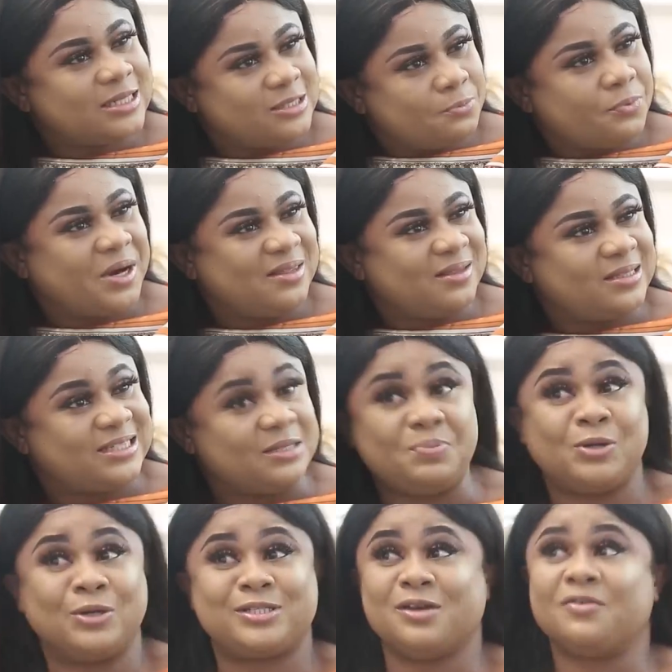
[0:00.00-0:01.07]
this pregnancy
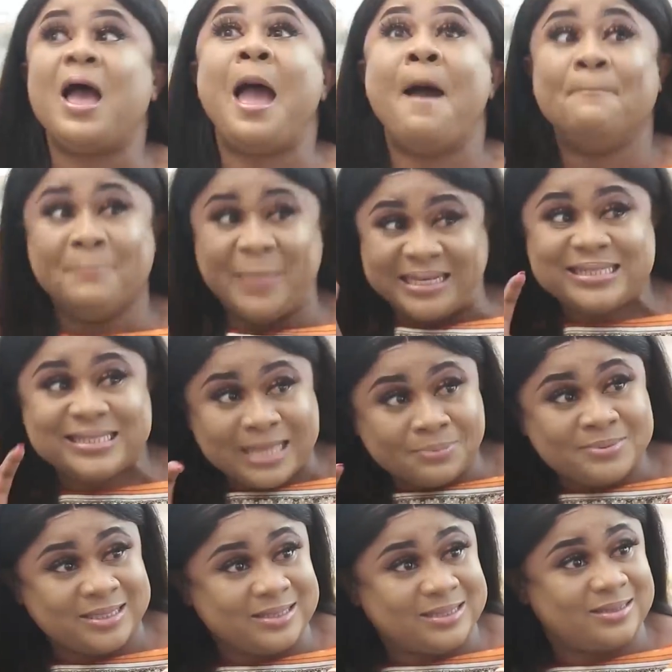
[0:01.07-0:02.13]
because of my
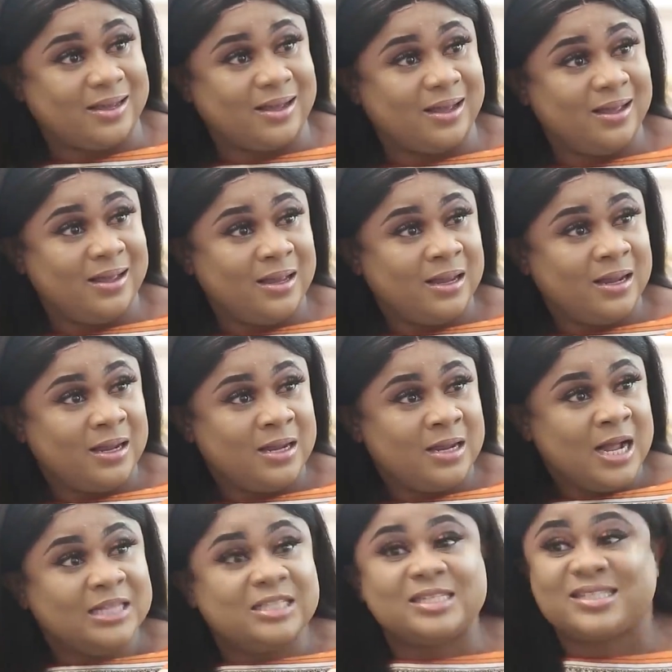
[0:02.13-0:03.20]
stepsister?
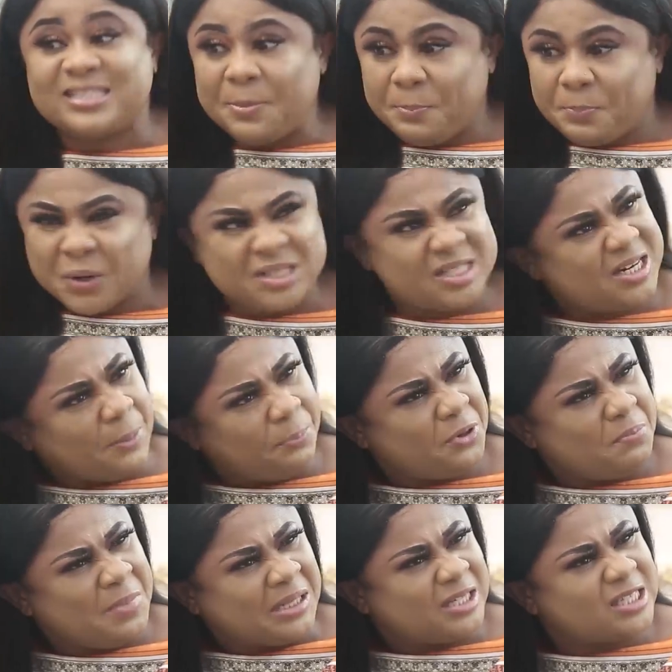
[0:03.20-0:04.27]
The same person that
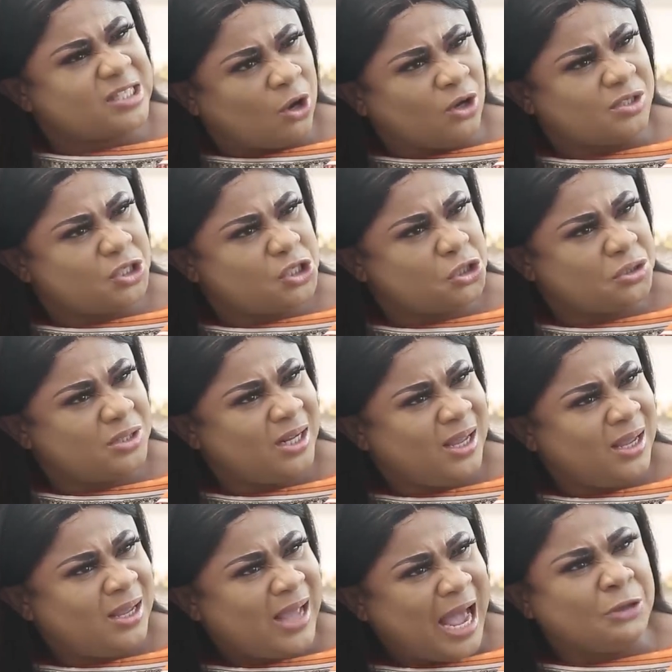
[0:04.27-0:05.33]
put me in this condition?
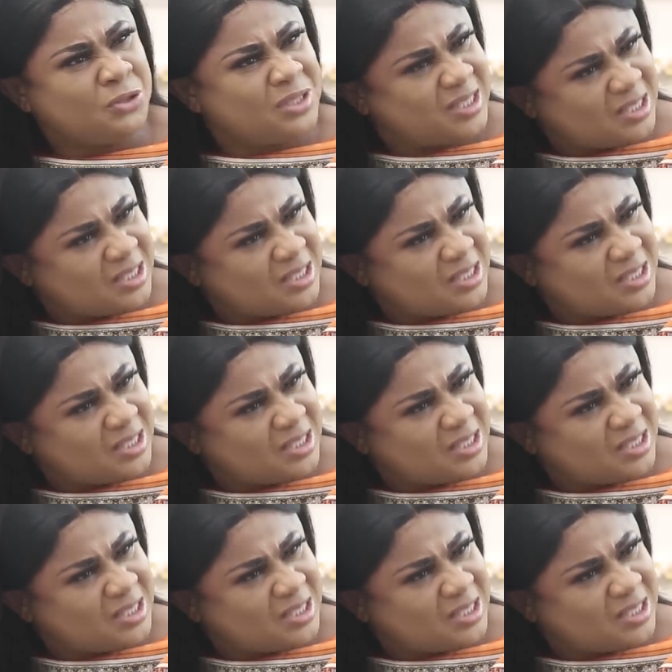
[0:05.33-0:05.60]
Are you